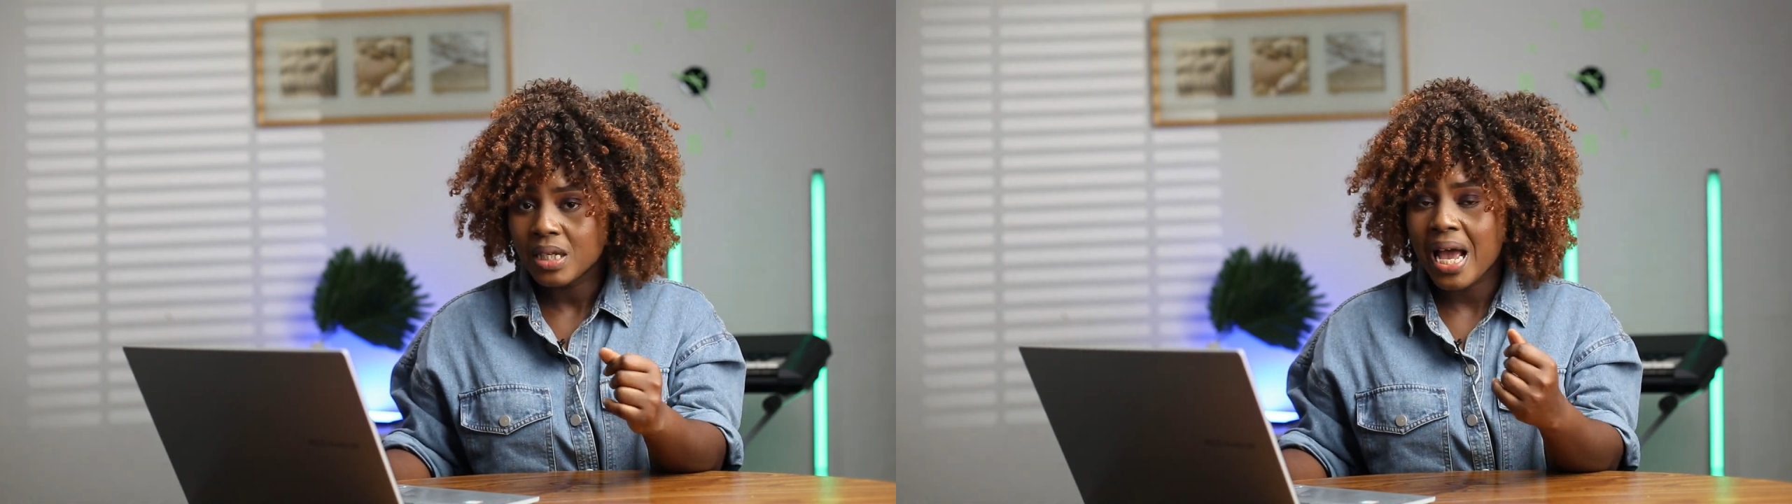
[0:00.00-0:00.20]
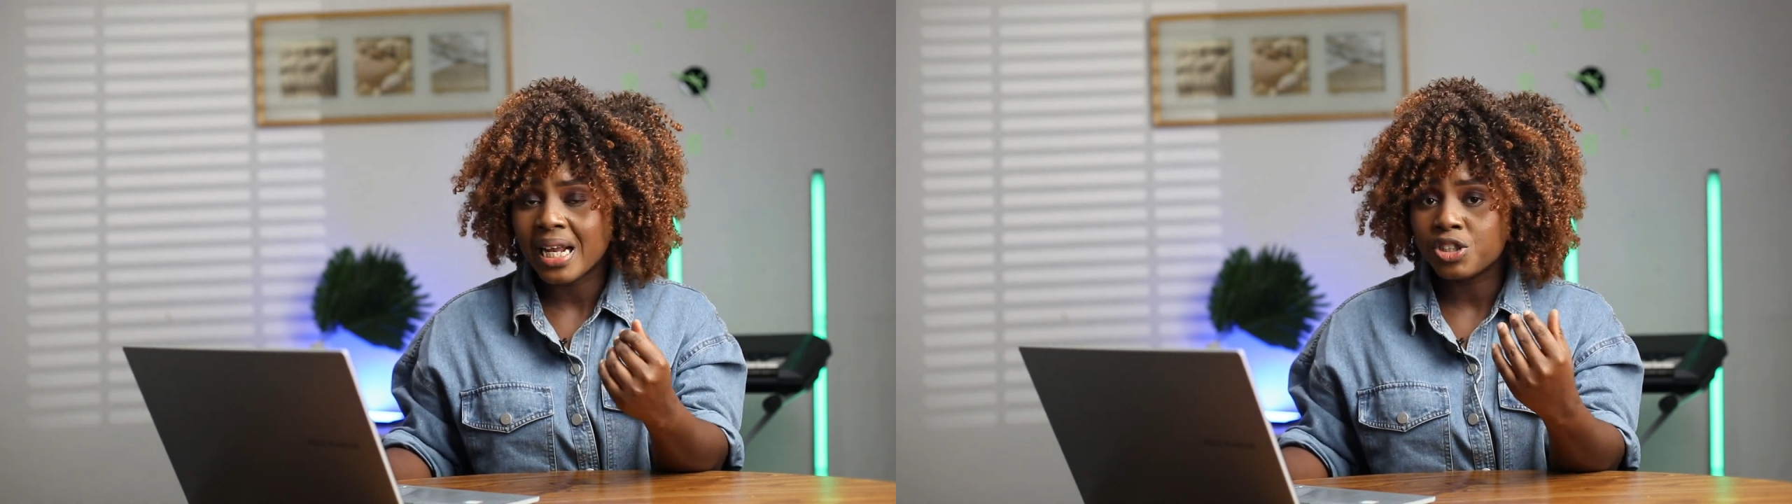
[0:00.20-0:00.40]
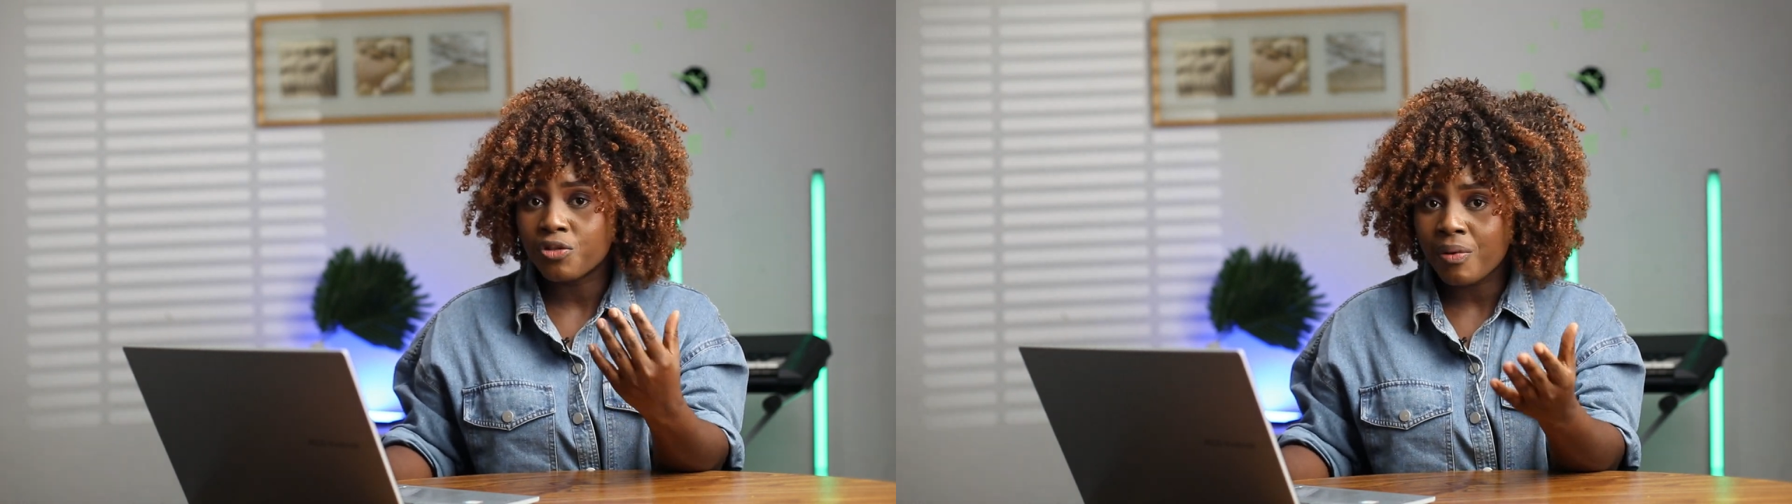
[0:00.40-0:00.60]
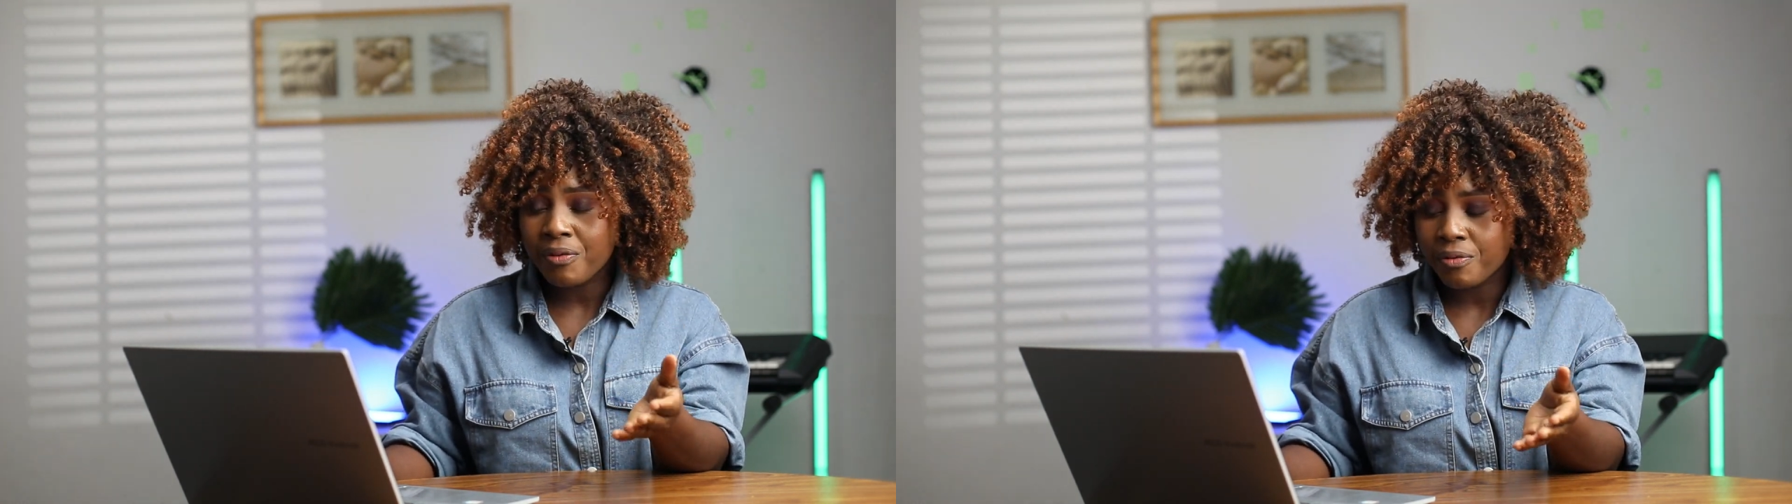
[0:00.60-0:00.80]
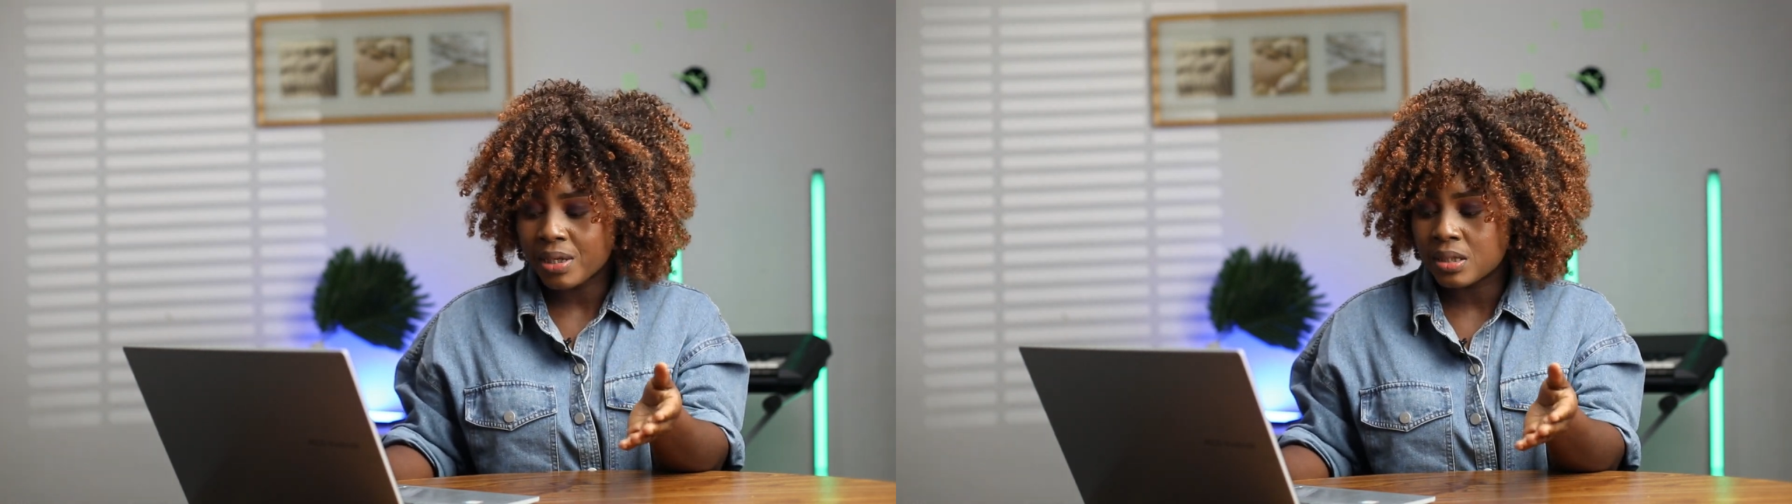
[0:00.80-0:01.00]
And your
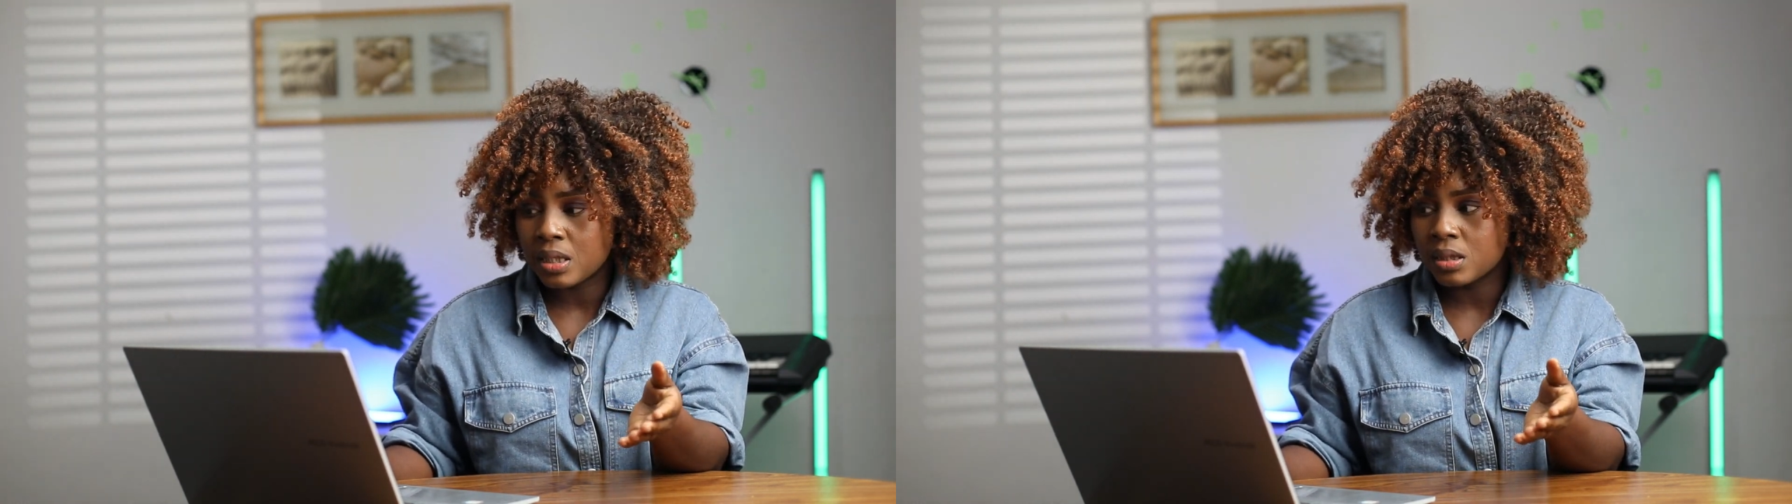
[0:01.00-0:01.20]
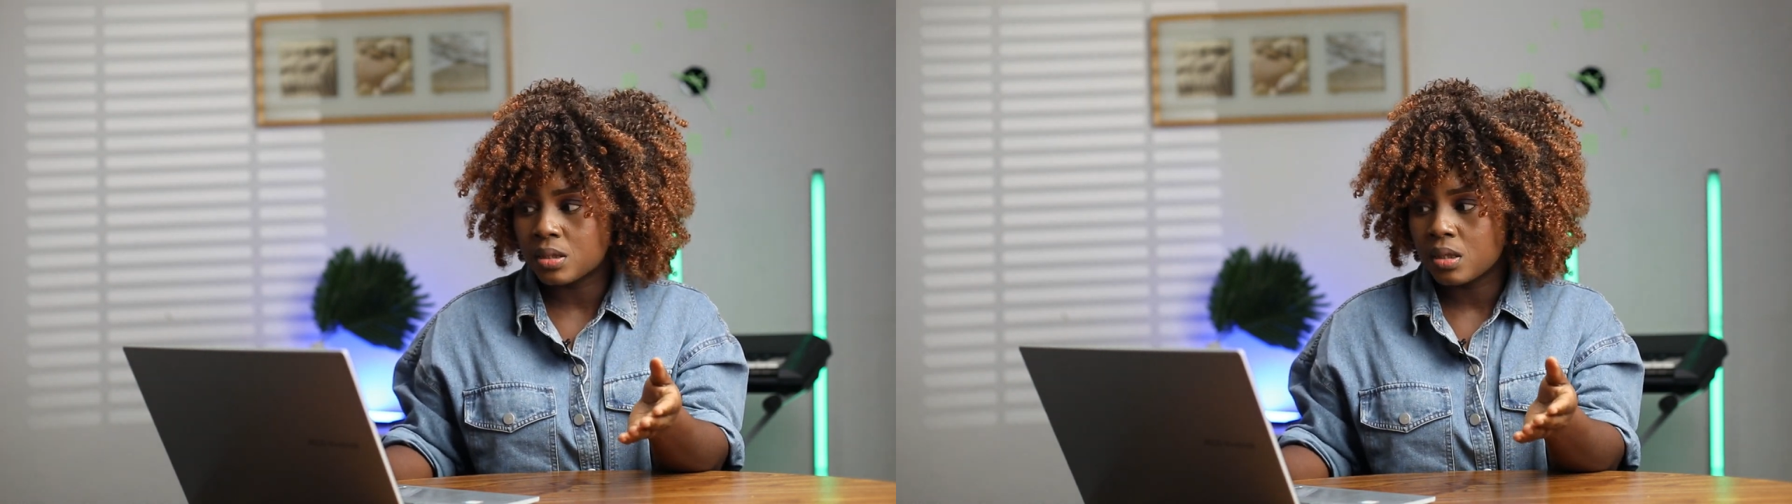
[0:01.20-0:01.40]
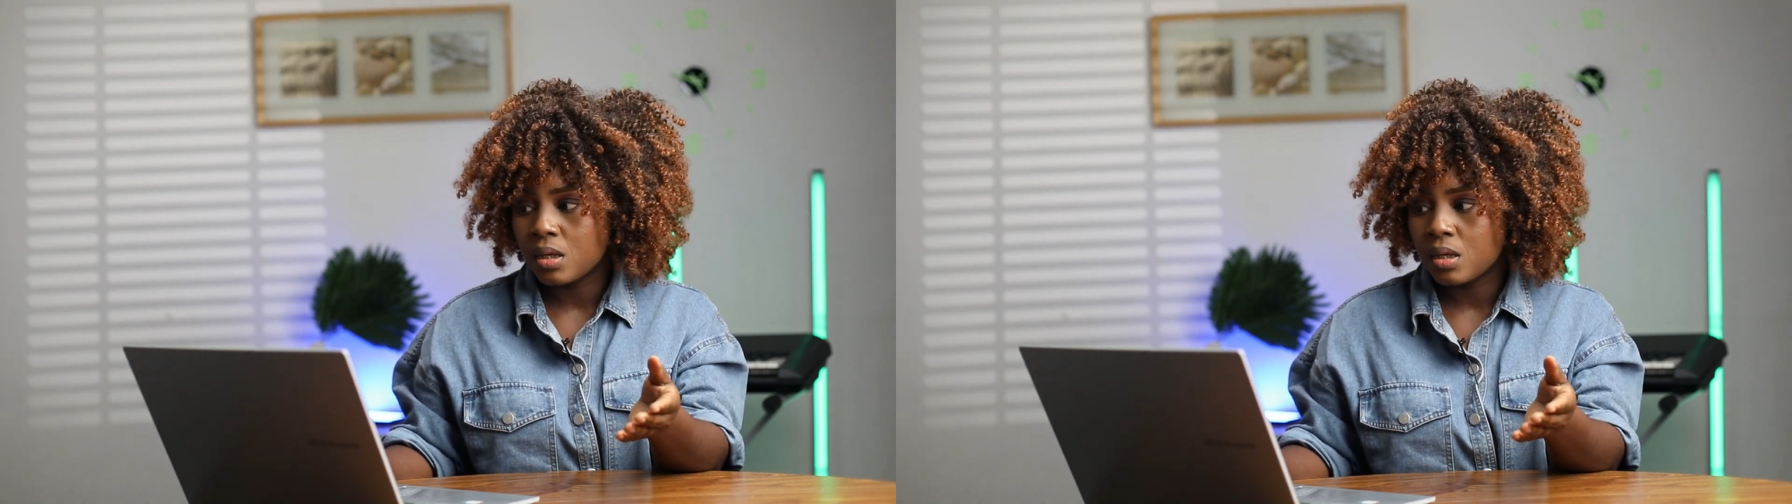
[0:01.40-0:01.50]
references,